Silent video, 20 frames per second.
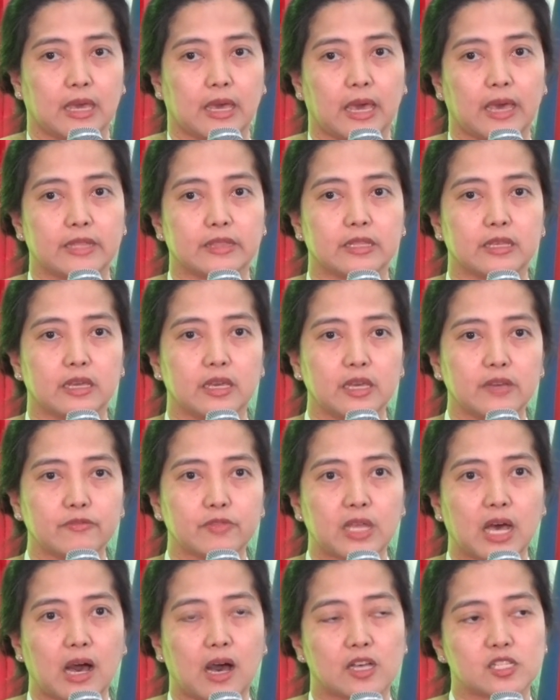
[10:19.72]
And if
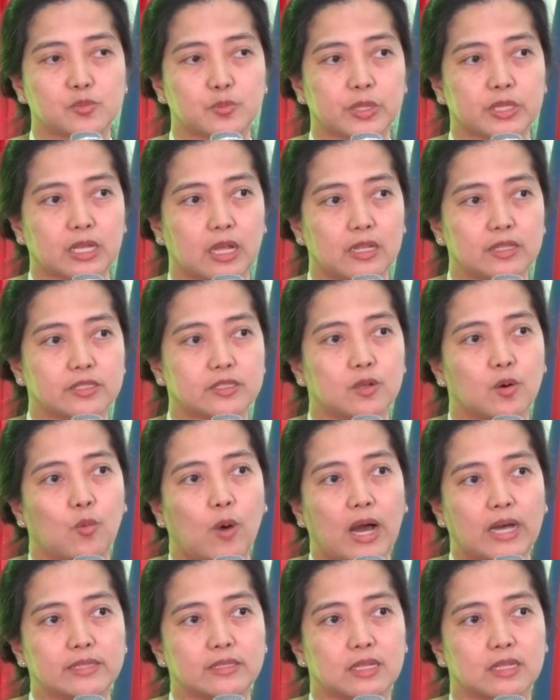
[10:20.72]
the hospital is the
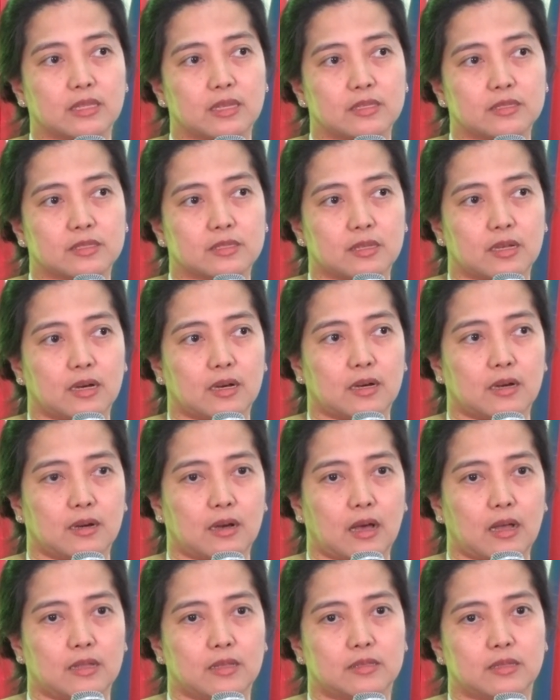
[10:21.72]
one that is
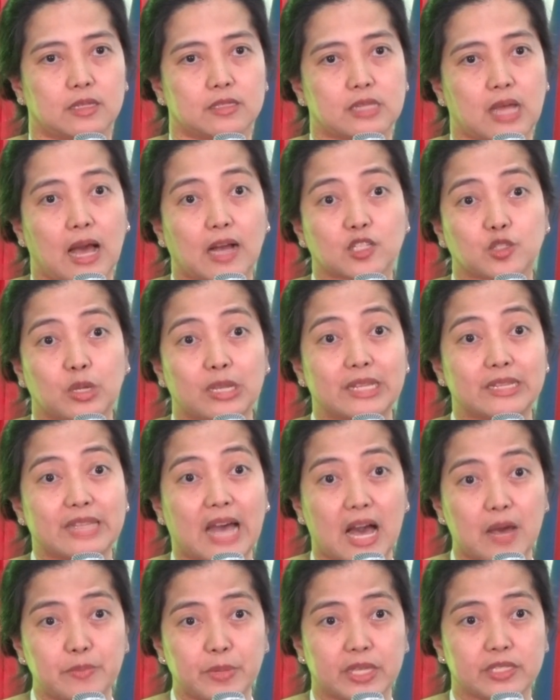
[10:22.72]
that's actually
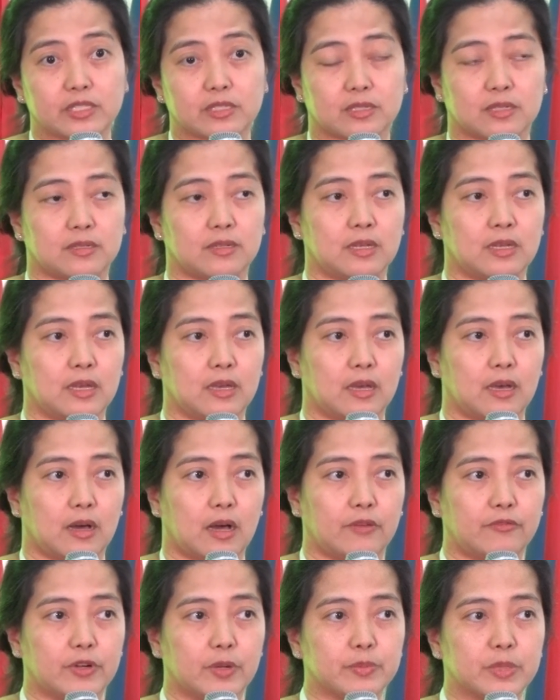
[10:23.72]
damaged
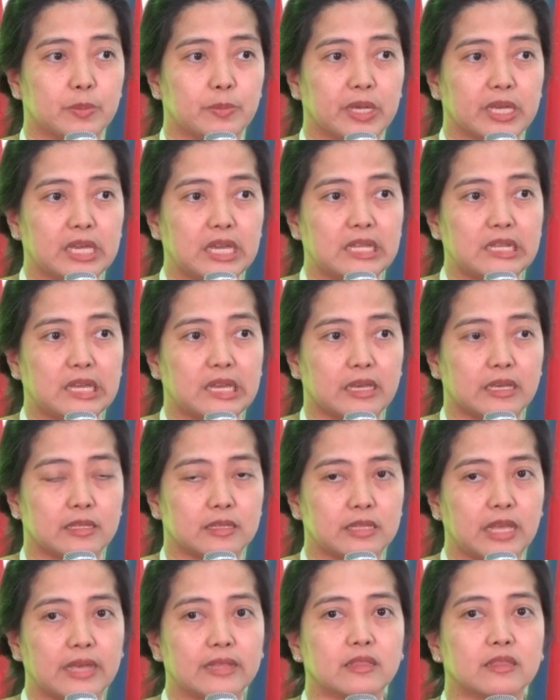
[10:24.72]
from the
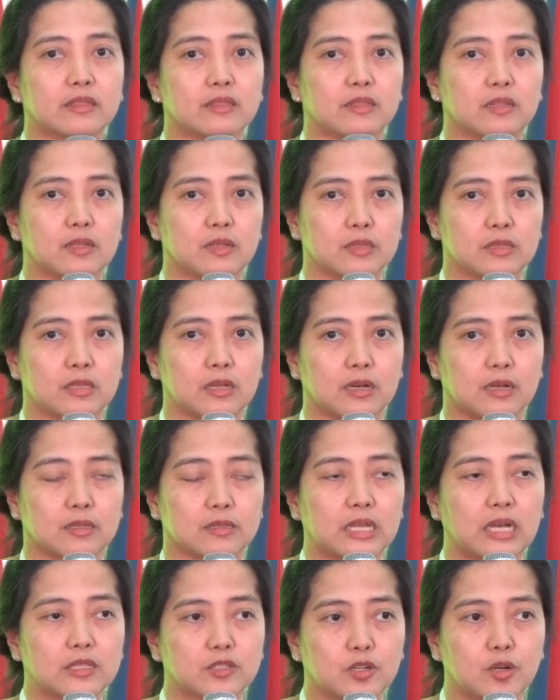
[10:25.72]
beginning, then
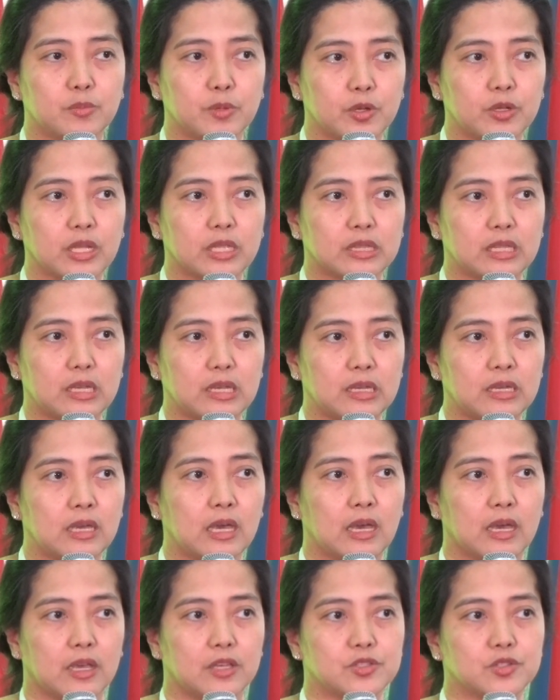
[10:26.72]
that community
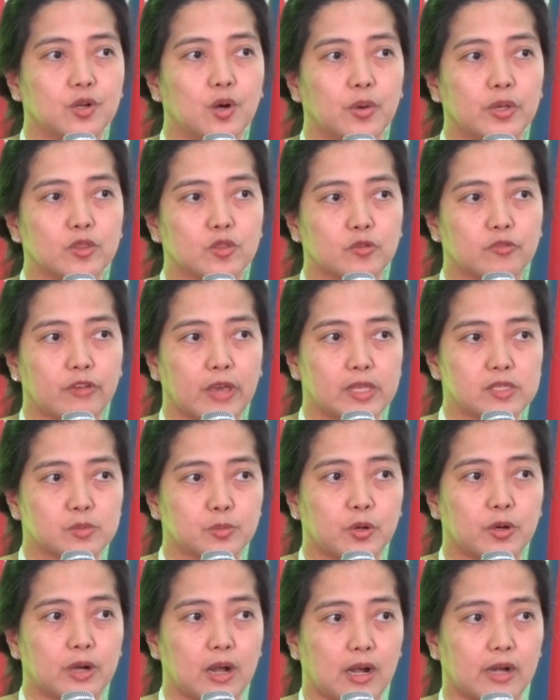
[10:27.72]
is going to face
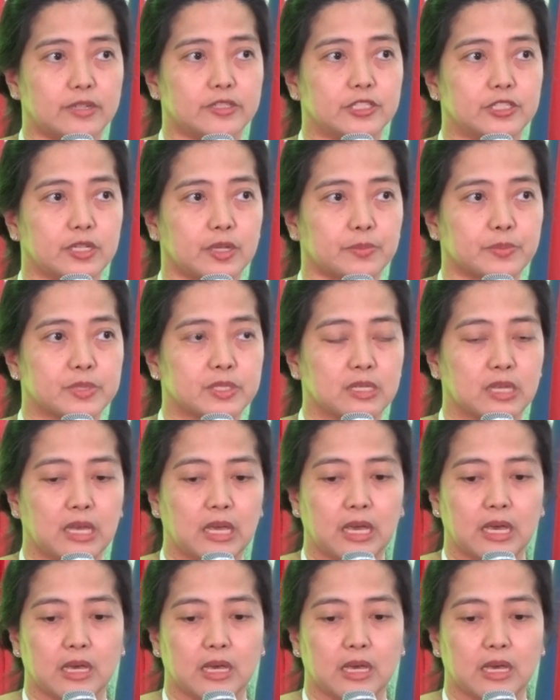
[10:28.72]
more hardships.